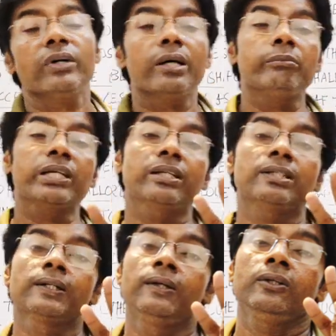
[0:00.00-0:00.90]
Why?
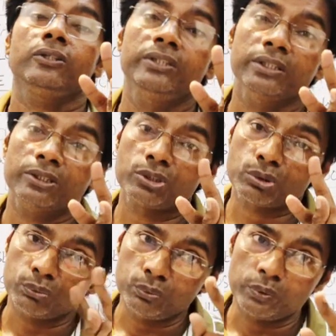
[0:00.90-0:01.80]
Because here
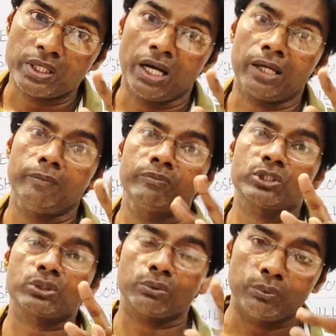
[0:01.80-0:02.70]
two
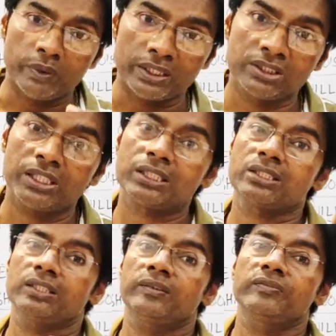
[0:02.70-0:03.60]
times two
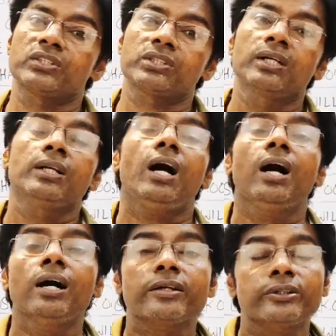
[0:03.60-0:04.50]
adjectives
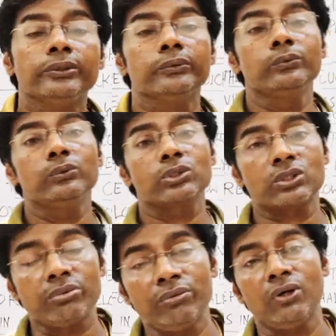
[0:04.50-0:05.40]
are
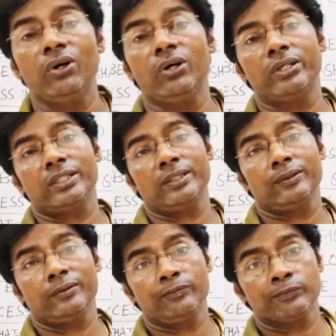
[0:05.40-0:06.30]
used for
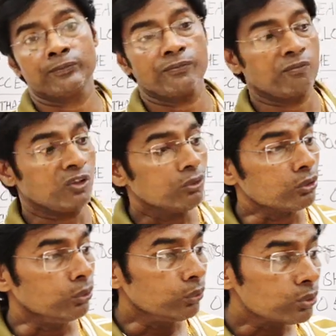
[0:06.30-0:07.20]

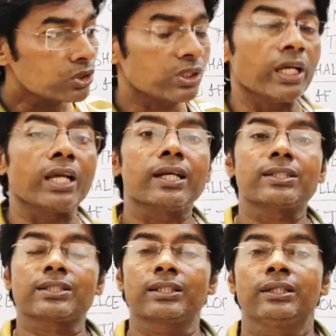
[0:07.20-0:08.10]
those
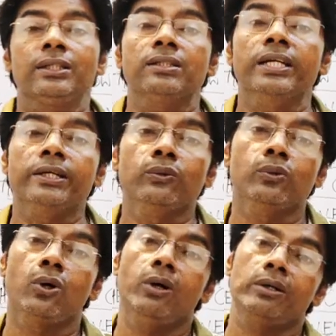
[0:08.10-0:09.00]
things they do
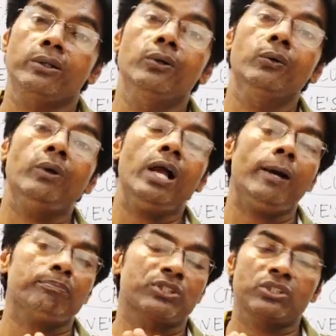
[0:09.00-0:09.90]
not go
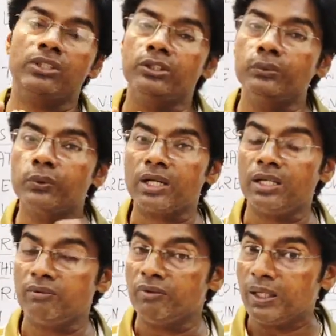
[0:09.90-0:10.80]

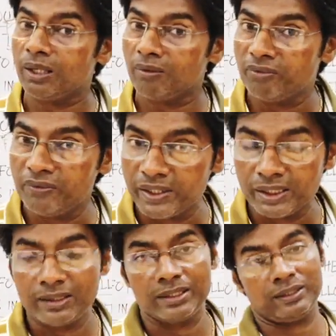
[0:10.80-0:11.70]
absolutely well
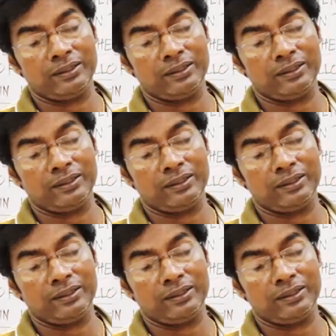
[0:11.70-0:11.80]
with.